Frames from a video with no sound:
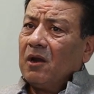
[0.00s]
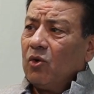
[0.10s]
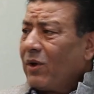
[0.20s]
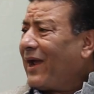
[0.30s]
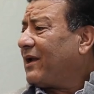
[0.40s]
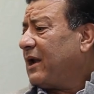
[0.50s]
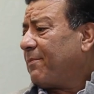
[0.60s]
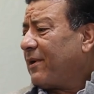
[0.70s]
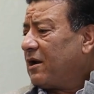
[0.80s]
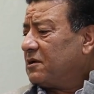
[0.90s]
Look at
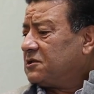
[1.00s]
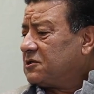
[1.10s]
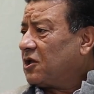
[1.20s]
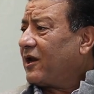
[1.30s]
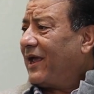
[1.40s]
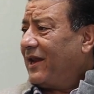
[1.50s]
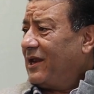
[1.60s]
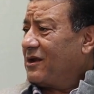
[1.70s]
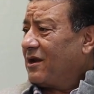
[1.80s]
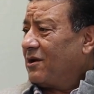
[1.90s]
Nepal's Tarai
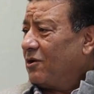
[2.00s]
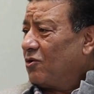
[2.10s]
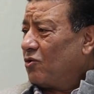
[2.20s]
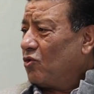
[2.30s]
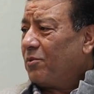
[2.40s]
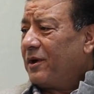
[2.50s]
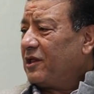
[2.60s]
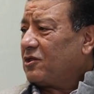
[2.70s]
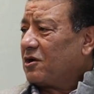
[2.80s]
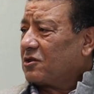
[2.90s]
region. You know,
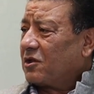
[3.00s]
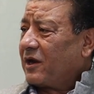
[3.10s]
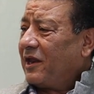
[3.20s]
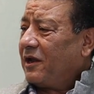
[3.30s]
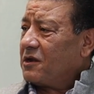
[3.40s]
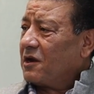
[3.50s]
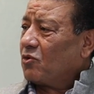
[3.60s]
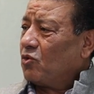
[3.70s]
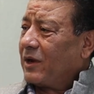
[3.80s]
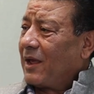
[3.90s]
nobody thought Tarai
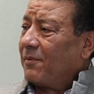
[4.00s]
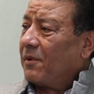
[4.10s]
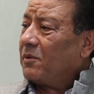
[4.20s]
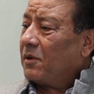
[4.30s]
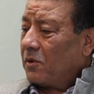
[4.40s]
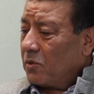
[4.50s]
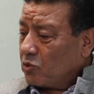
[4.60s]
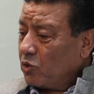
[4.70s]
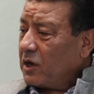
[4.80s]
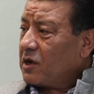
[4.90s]
region could yeah. have uh,
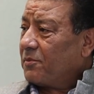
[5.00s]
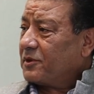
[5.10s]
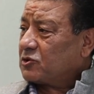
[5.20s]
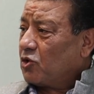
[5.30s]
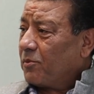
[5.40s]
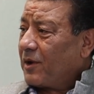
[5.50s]
tourism scope.